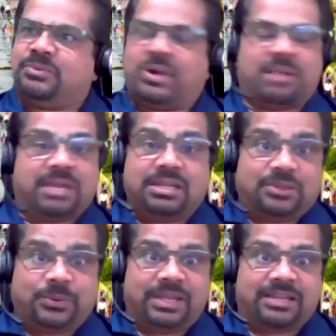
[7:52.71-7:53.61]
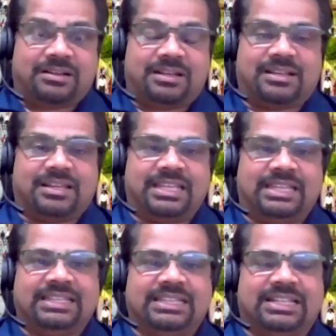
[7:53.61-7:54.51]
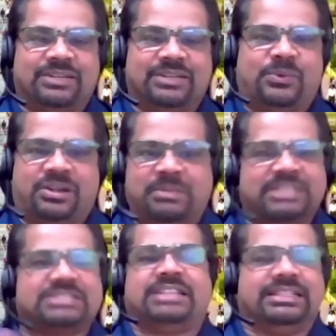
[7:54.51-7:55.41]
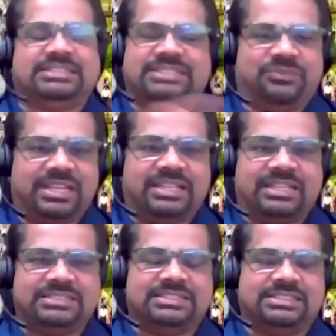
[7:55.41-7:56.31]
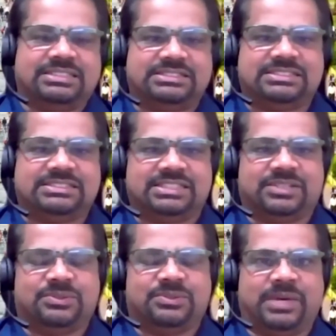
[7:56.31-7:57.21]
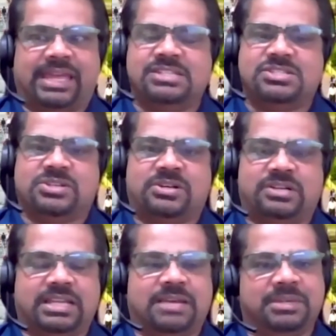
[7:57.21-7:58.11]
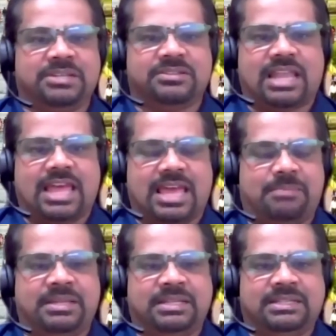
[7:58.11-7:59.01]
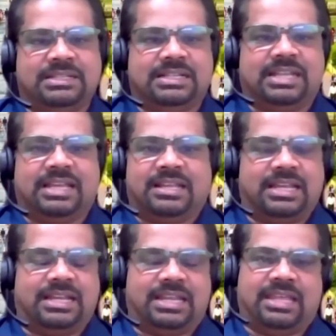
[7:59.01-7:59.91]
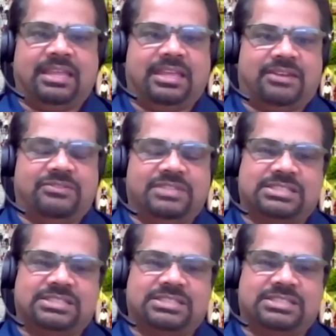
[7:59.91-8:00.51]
What am I doing currently? What are my strengths and weaknesses? Do I enjoy coming to the lab day and night, taking care of these